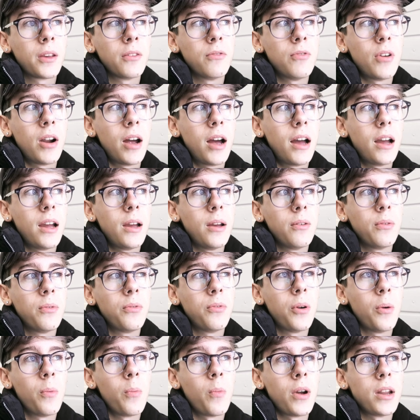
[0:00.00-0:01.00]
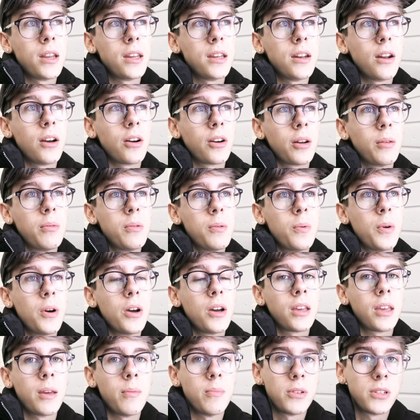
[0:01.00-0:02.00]
write from when you're not going to be
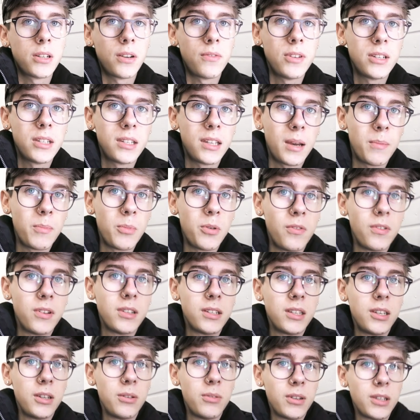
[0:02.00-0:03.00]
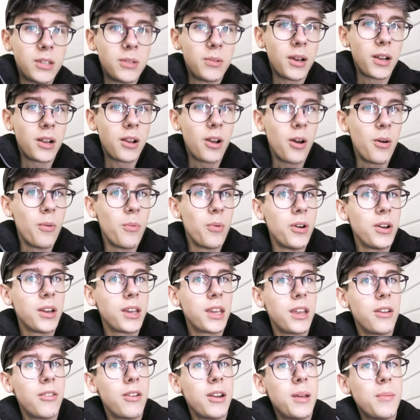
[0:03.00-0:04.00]
working because obviously I'm moving to uni so I can't
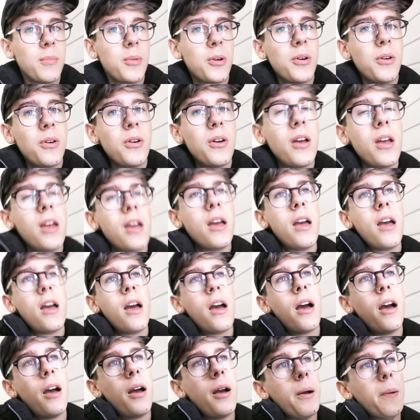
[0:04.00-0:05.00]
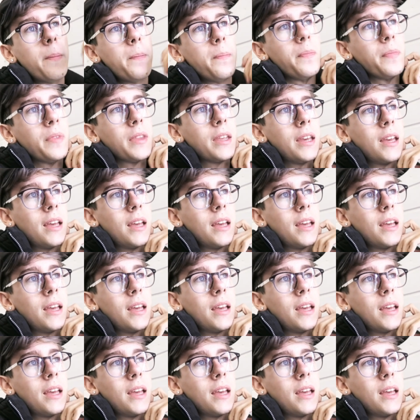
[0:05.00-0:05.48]
work here anymore. Um,